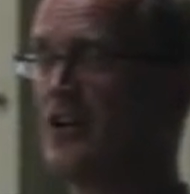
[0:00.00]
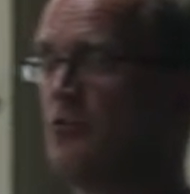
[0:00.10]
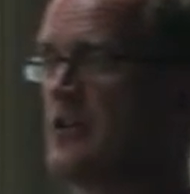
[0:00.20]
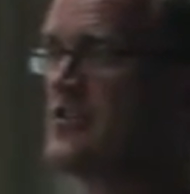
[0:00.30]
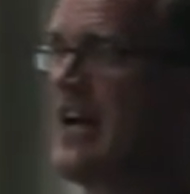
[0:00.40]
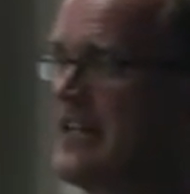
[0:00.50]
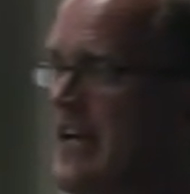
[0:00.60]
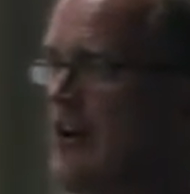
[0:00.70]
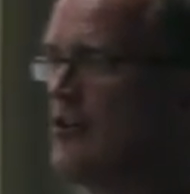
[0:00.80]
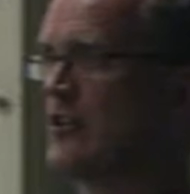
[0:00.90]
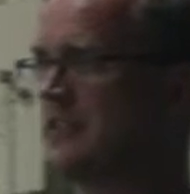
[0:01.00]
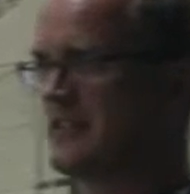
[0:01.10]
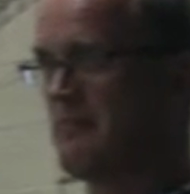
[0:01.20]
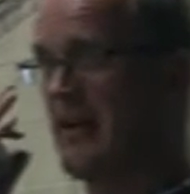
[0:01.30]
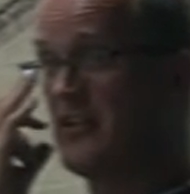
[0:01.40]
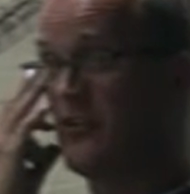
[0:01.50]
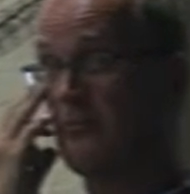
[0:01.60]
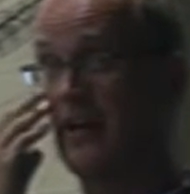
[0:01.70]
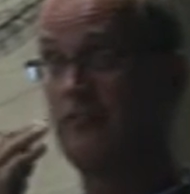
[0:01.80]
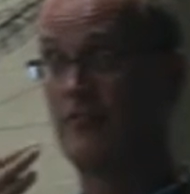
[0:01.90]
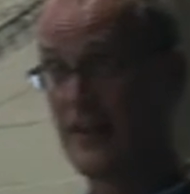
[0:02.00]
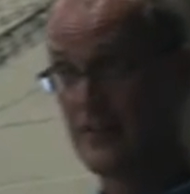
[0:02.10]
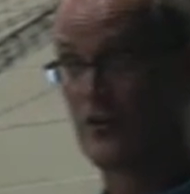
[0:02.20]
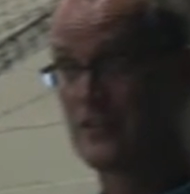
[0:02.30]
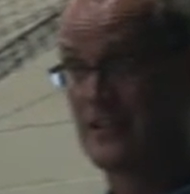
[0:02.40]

we sat down, looked at the menu, and my friend looked